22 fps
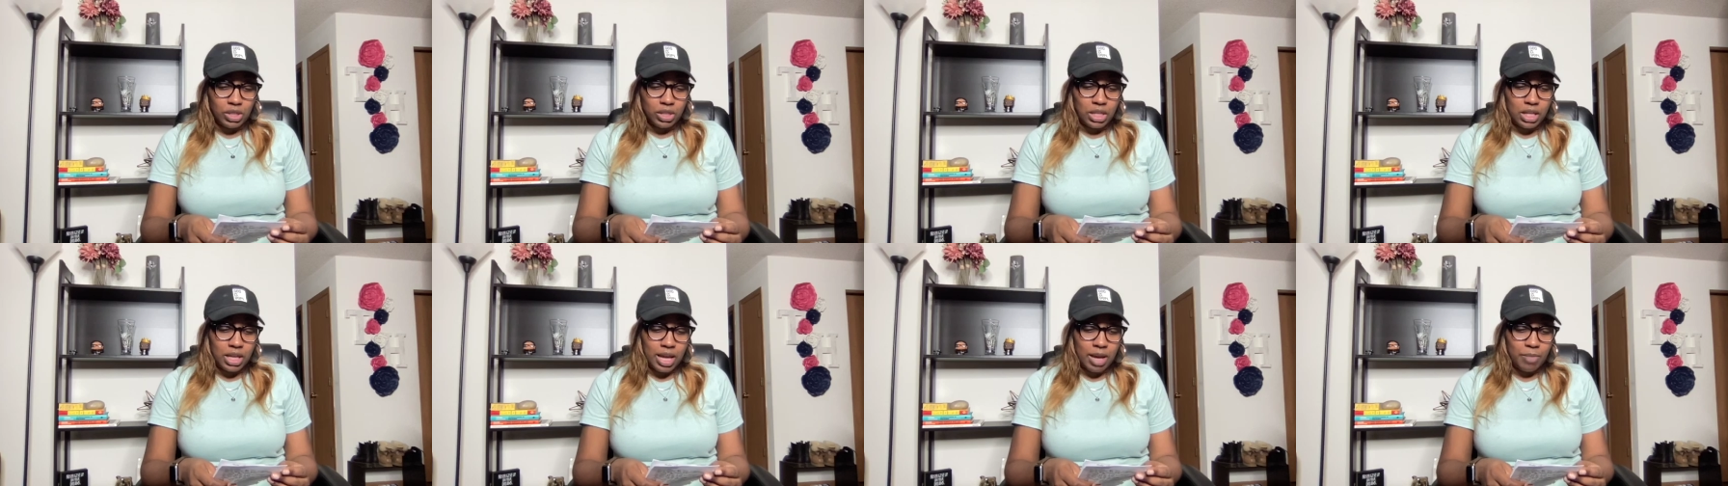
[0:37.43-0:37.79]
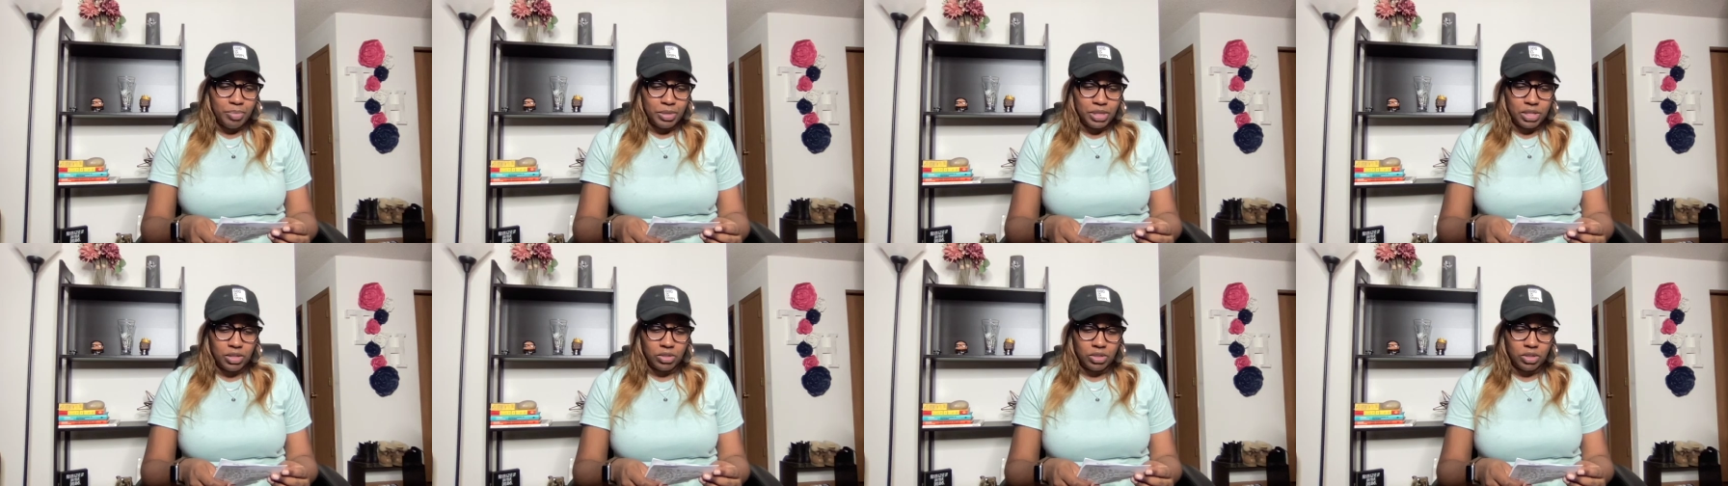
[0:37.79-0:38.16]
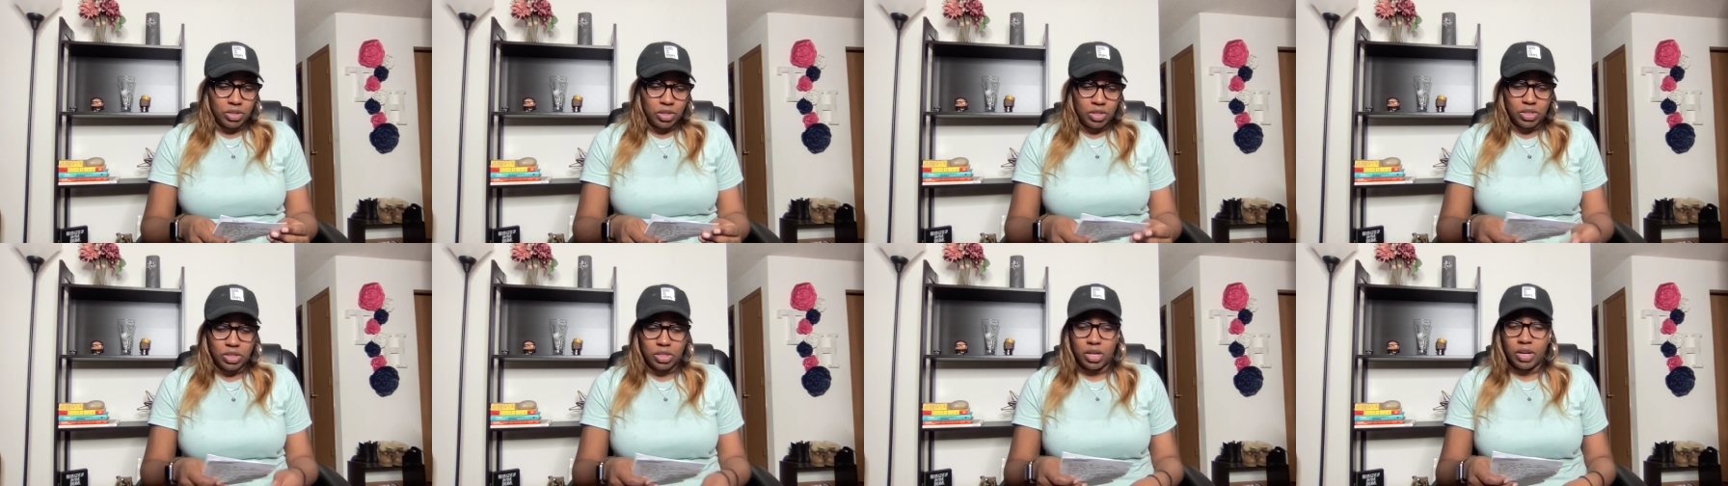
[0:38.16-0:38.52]
the episode
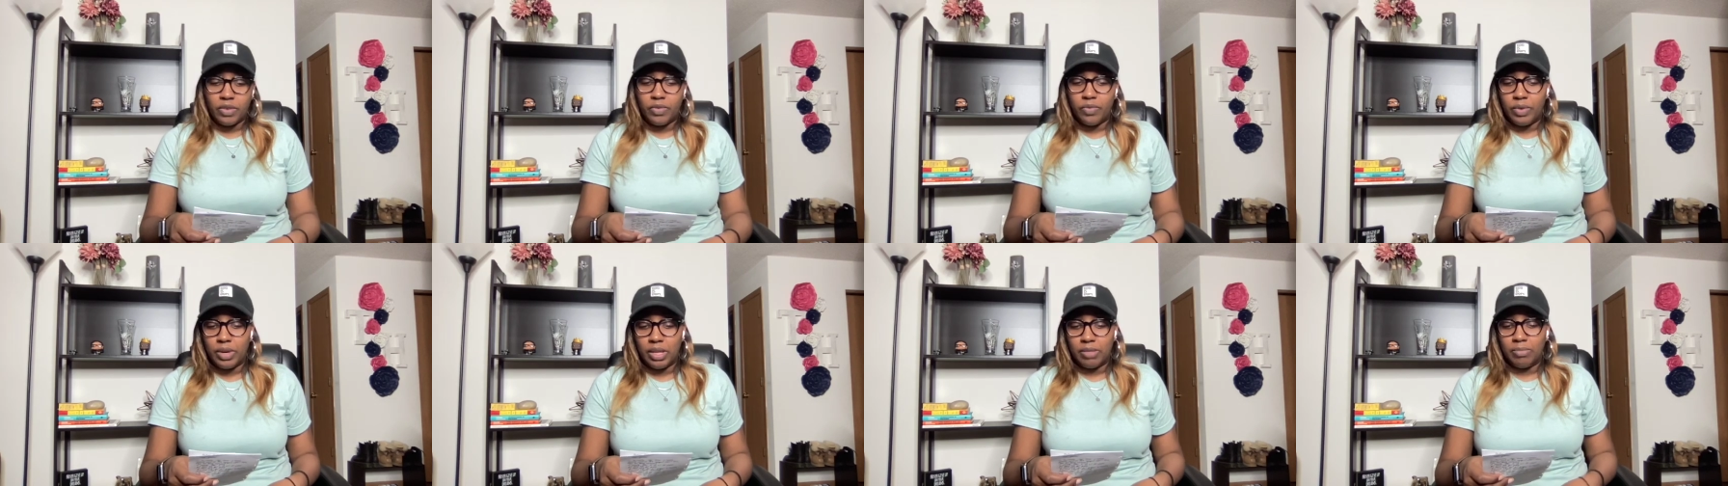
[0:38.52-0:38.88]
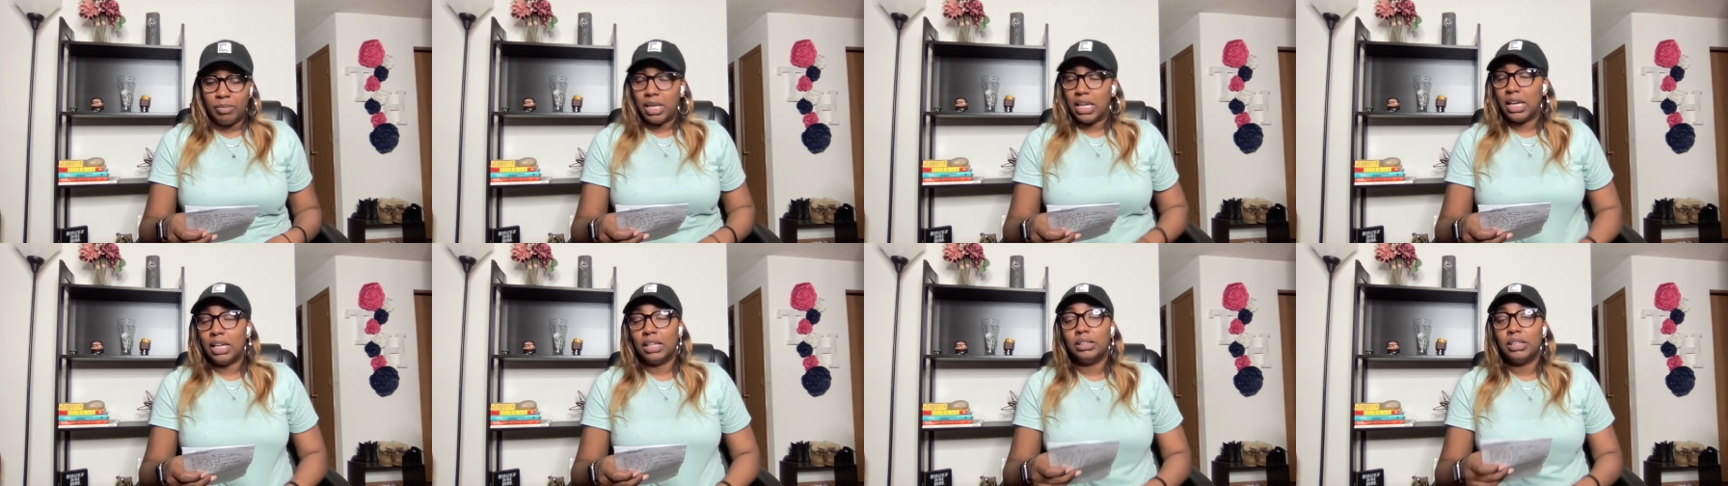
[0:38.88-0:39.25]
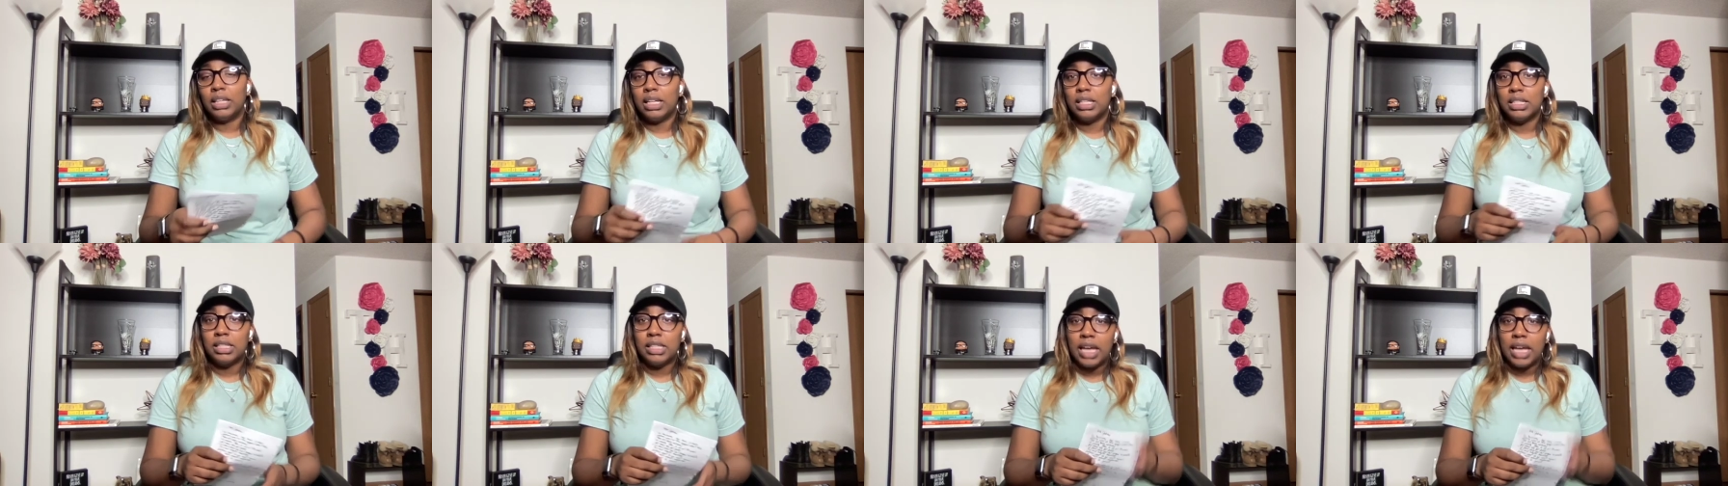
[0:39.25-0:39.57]
starts off with Michaela and